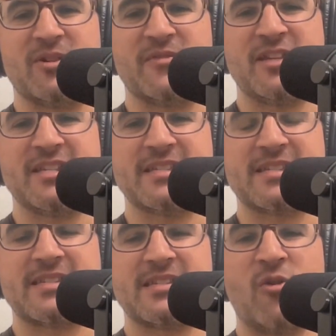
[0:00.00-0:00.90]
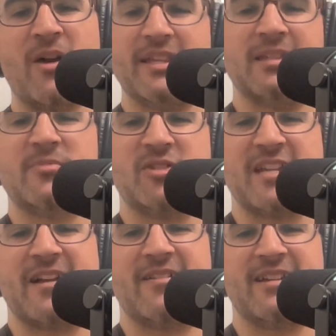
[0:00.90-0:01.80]
of his quite
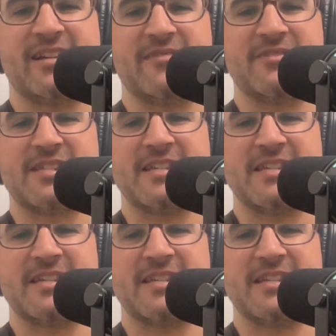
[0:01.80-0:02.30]
libertarian, I would say,